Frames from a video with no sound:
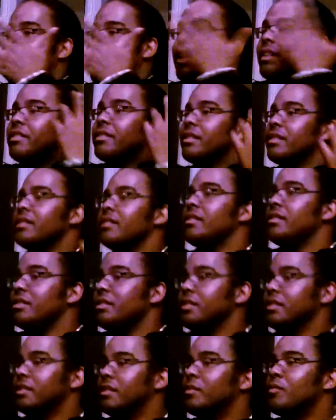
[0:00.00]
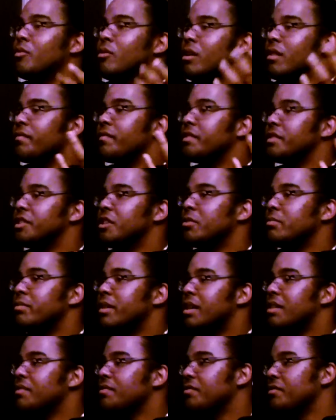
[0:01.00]
that the warmth is your
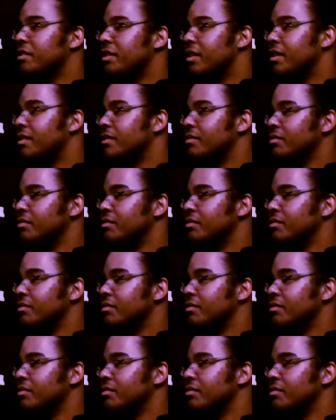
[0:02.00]
best friend.